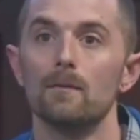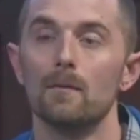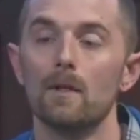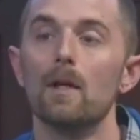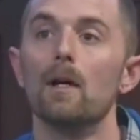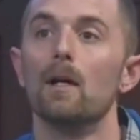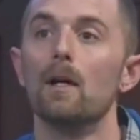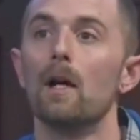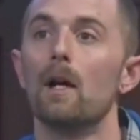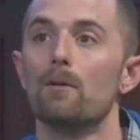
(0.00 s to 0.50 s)

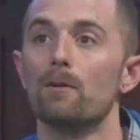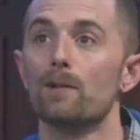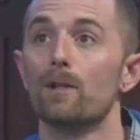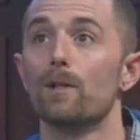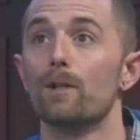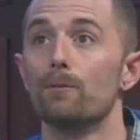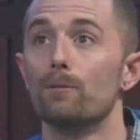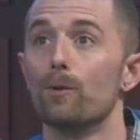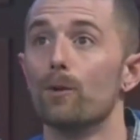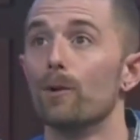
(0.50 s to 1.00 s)
Uh, I was
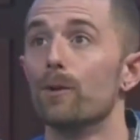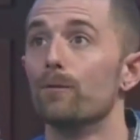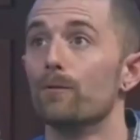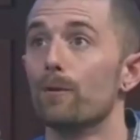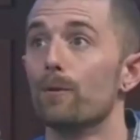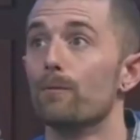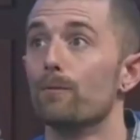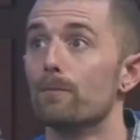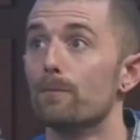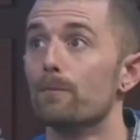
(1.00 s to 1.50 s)
unemployed
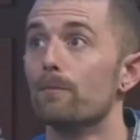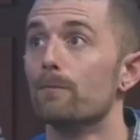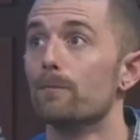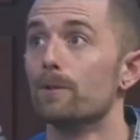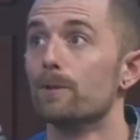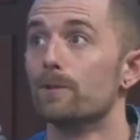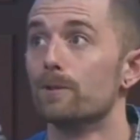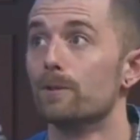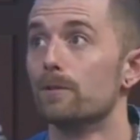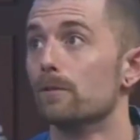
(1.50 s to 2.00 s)
from
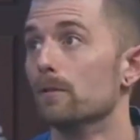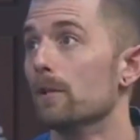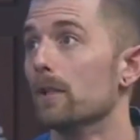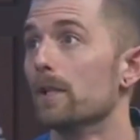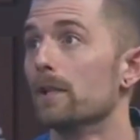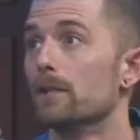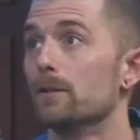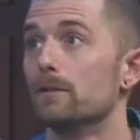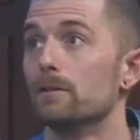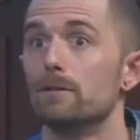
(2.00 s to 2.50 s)

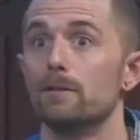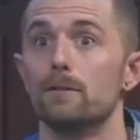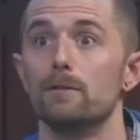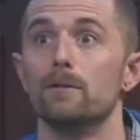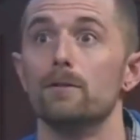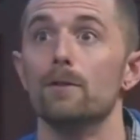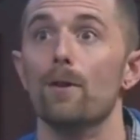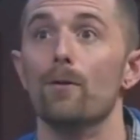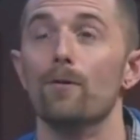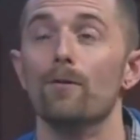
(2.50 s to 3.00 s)
like
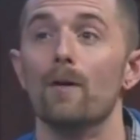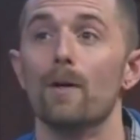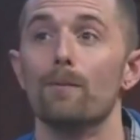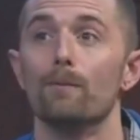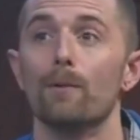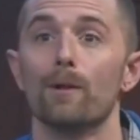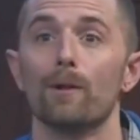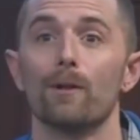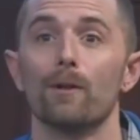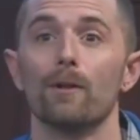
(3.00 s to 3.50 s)

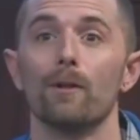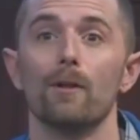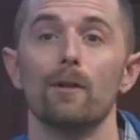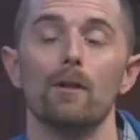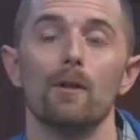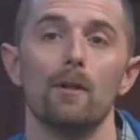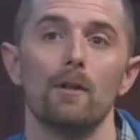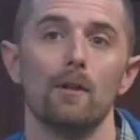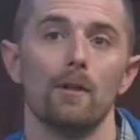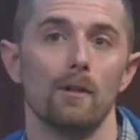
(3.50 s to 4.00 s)
November
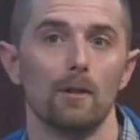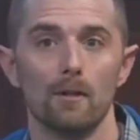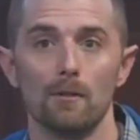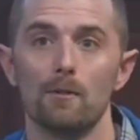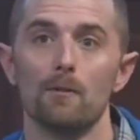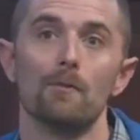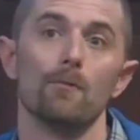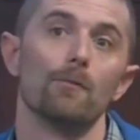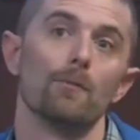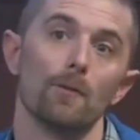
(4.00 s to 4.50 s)

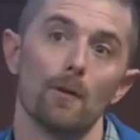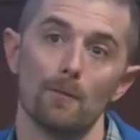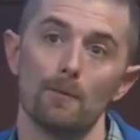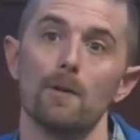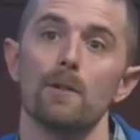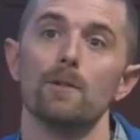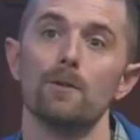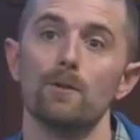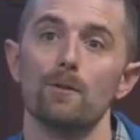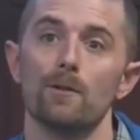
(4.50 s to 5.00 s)
from,
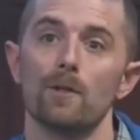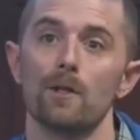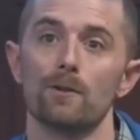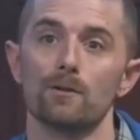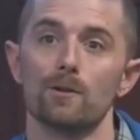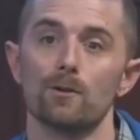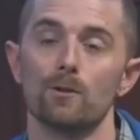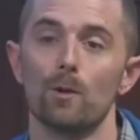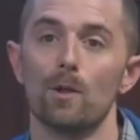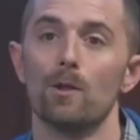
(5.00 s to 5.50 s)
in
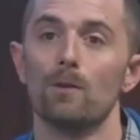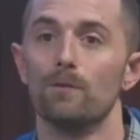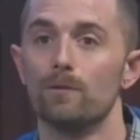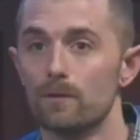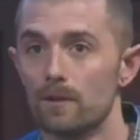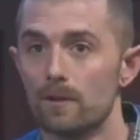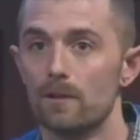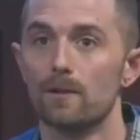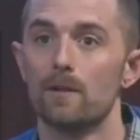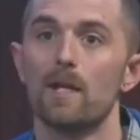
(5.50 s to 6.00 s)
2012
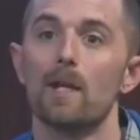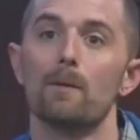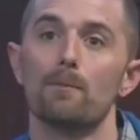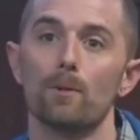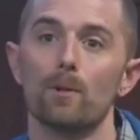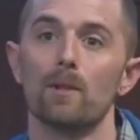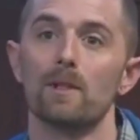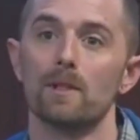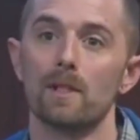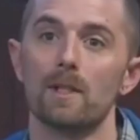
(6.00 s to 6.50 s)
to that
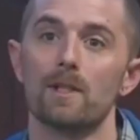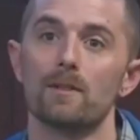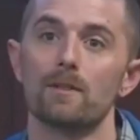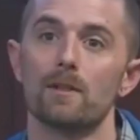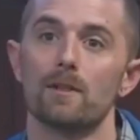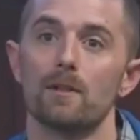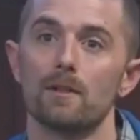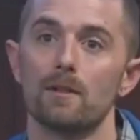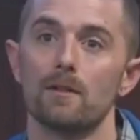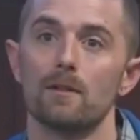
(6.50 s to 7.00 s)
point, yes.
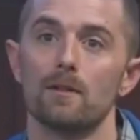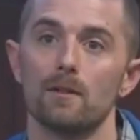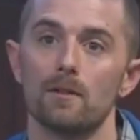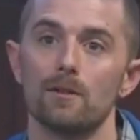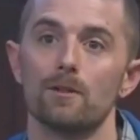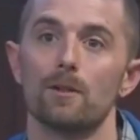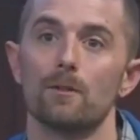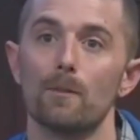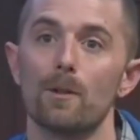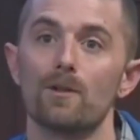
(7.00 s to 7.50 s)
Okay,
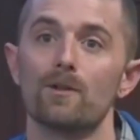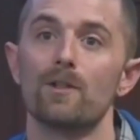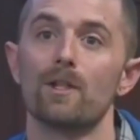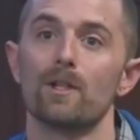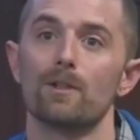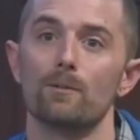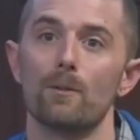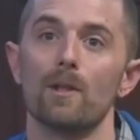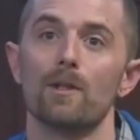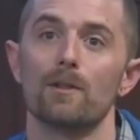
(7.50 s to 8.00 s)
So about
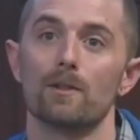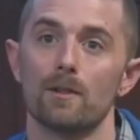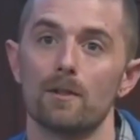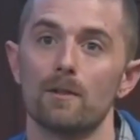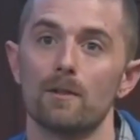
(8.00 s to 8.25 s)
six months.